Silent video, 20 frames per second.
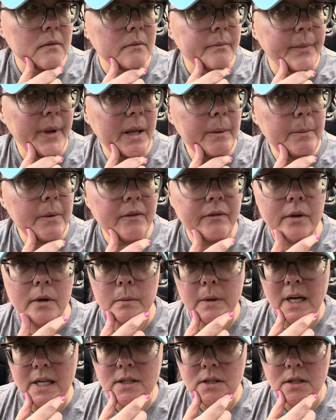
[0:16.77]
Babe, if you're
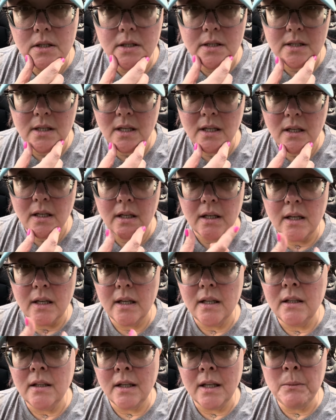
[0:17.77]
watching this, can
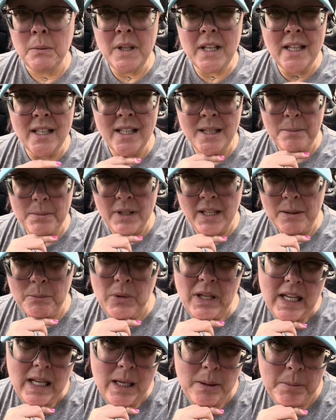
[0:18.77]

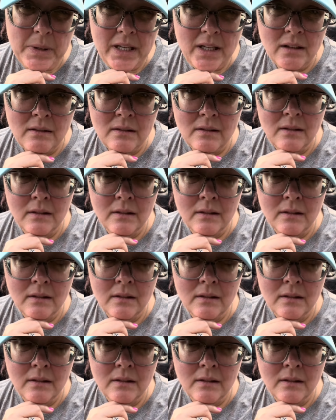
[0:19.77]
we keep it?